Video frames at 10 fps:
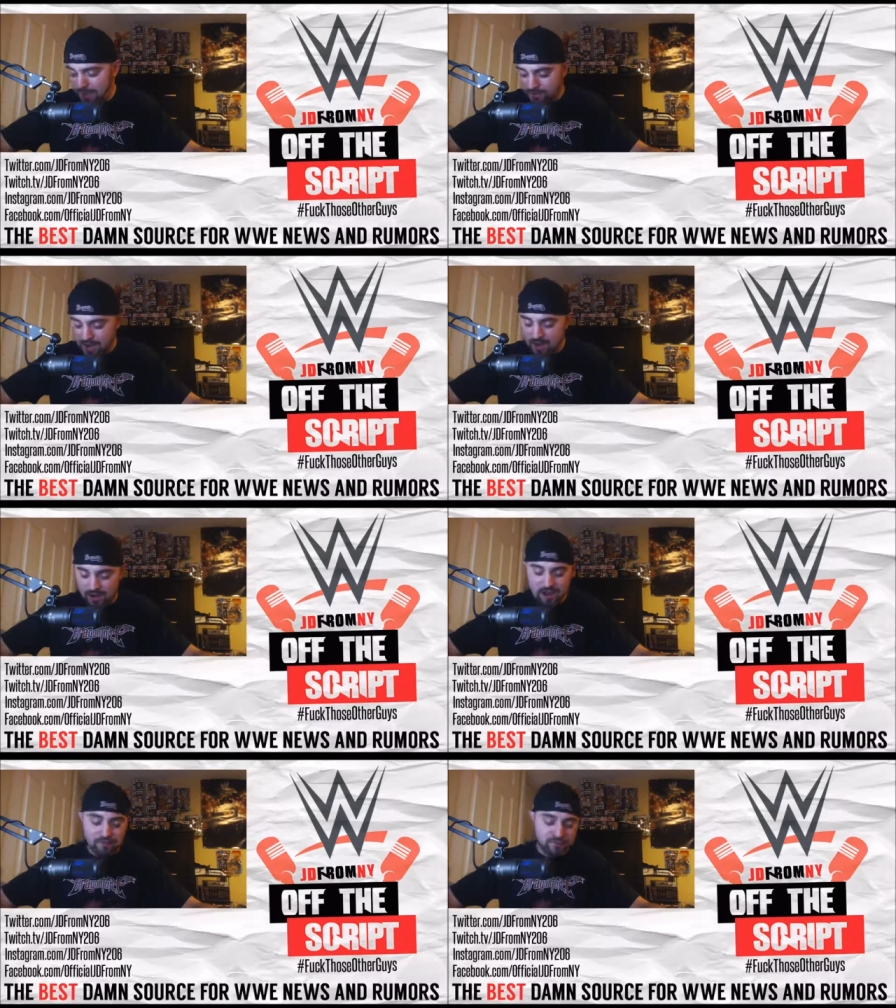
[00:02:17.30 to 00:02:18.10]
out
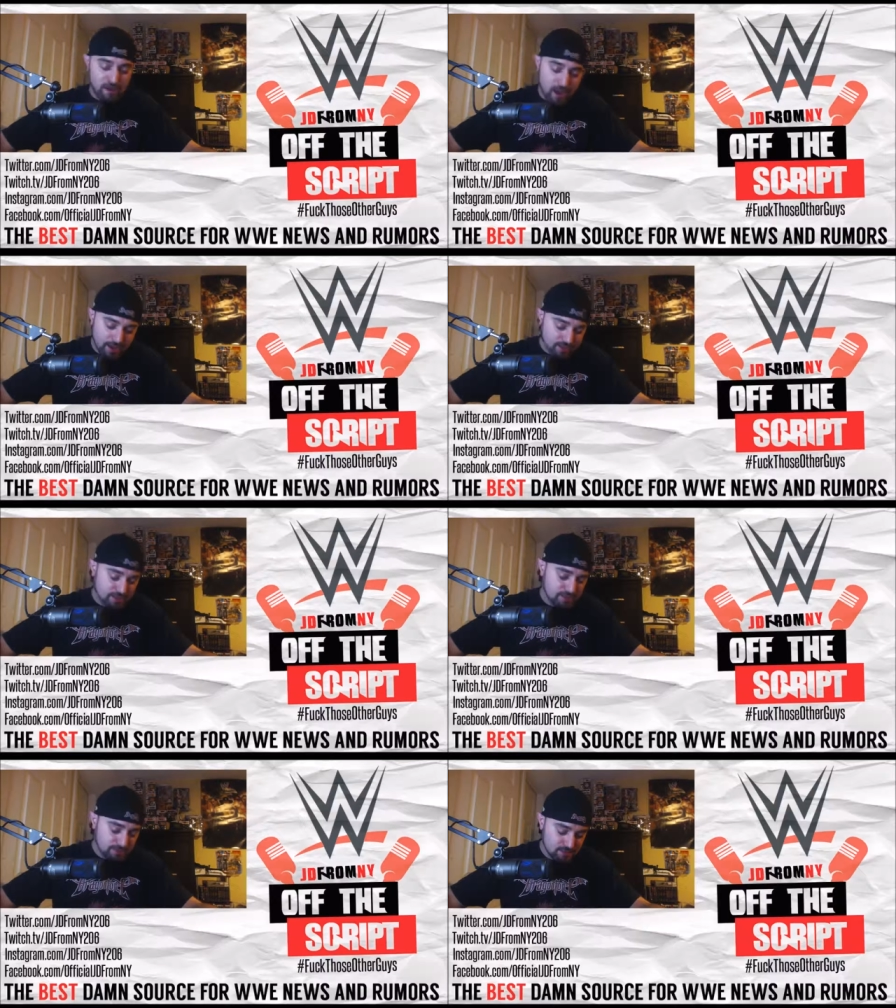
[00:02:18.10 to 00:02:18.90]
there and
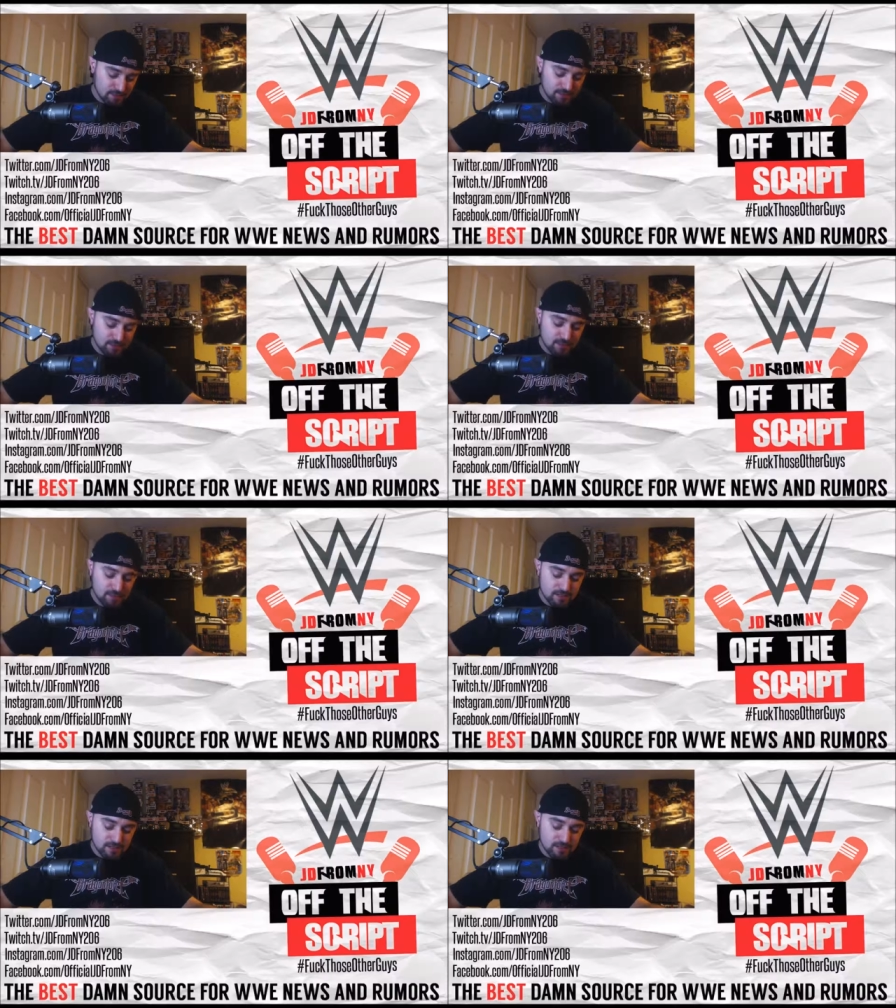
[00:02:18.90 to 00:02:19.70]
find
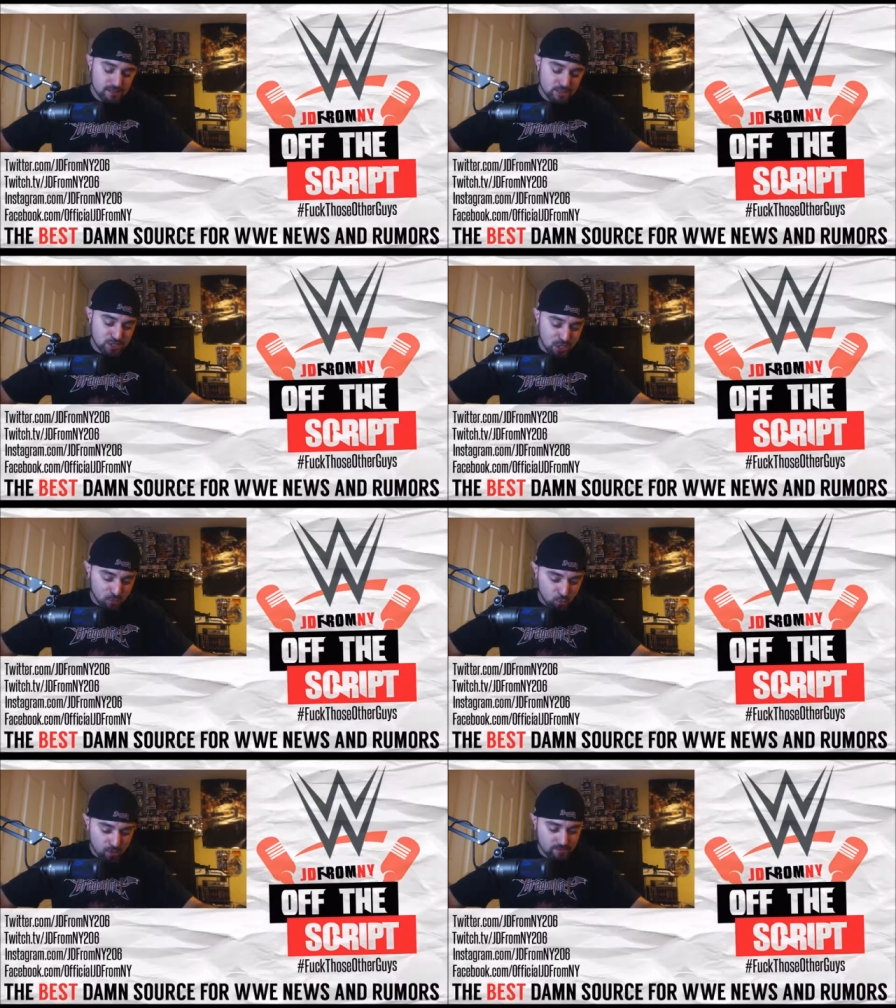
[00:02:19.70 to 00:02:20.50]

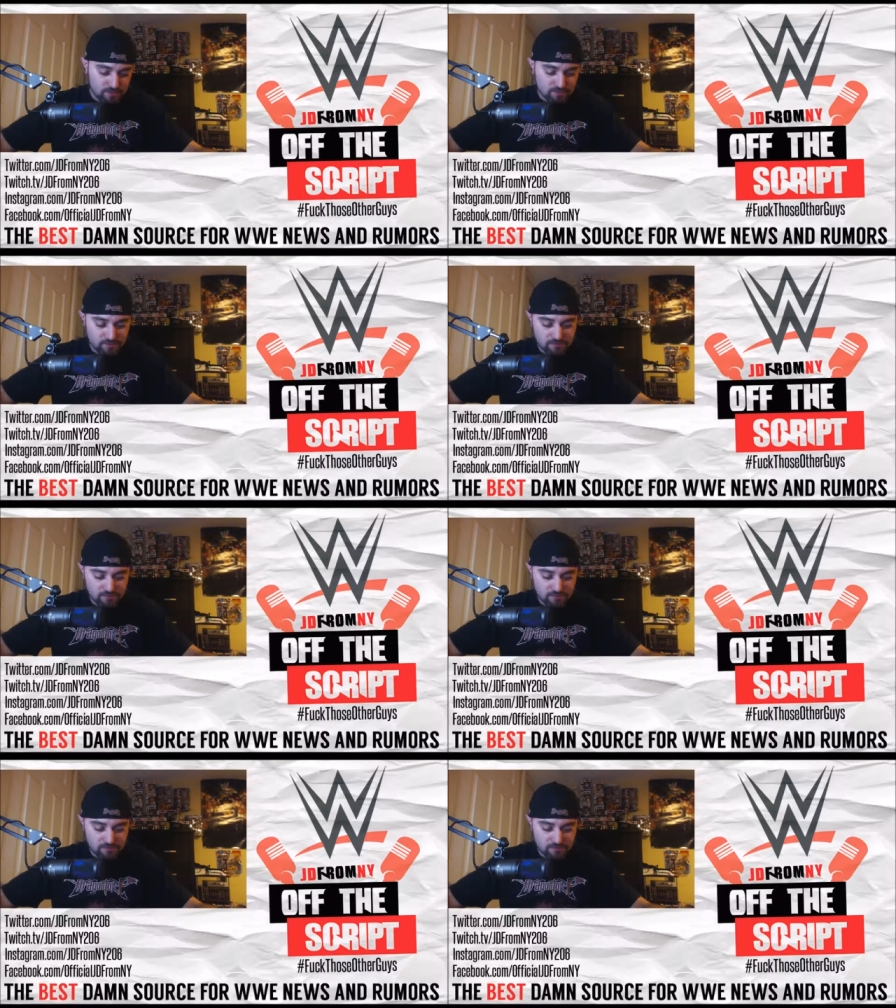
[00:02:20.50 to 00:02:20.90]
someone